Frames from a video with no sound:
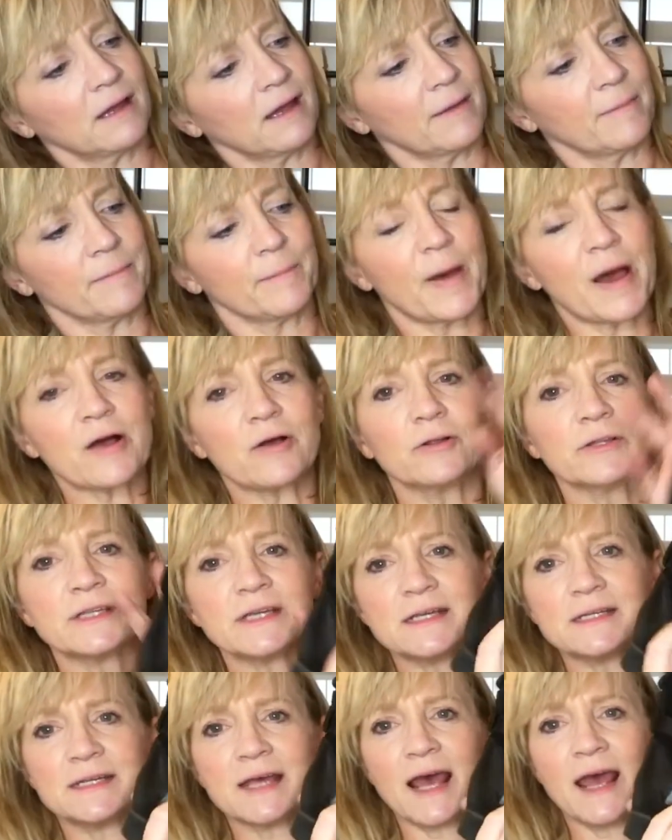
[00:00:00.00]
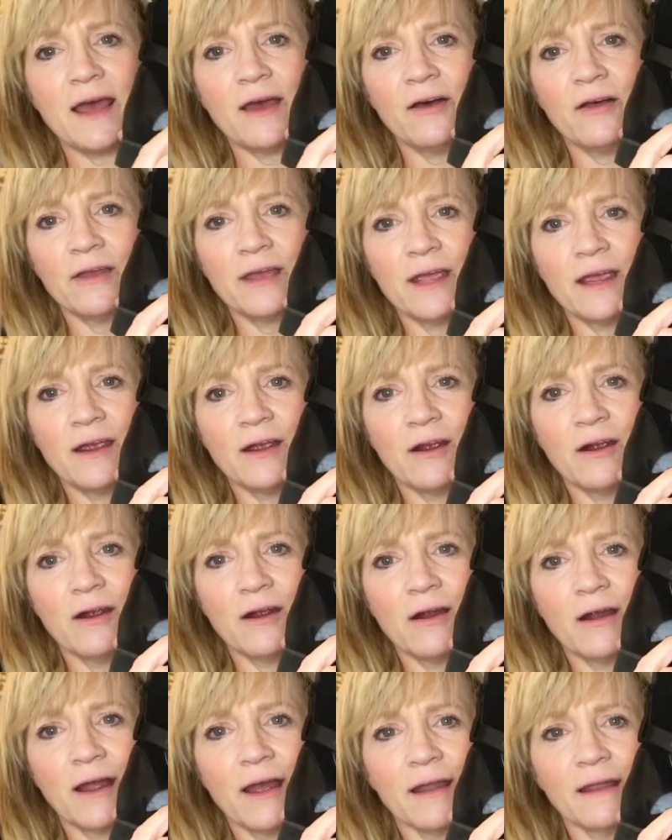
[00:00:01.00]
buckle detail
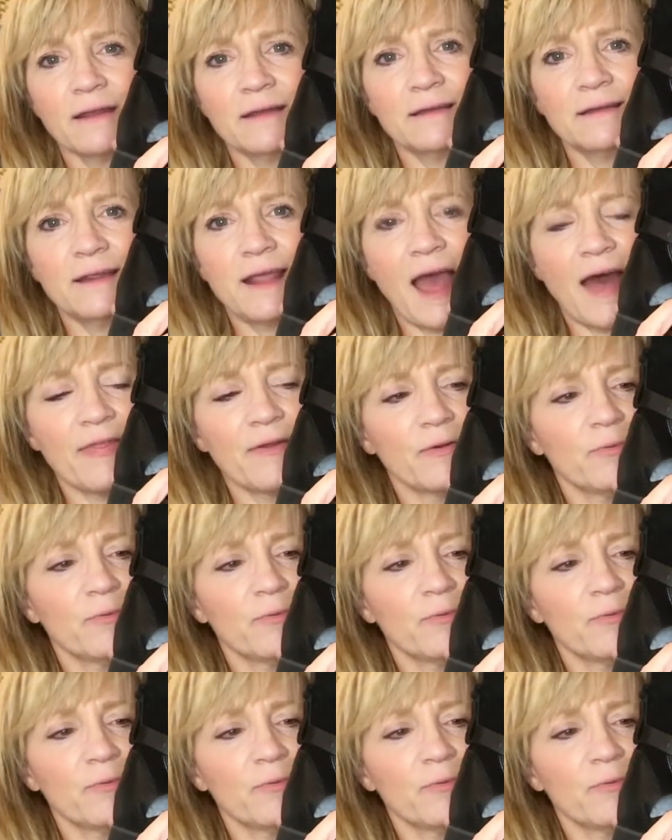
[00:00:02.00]
here, and yeah, they're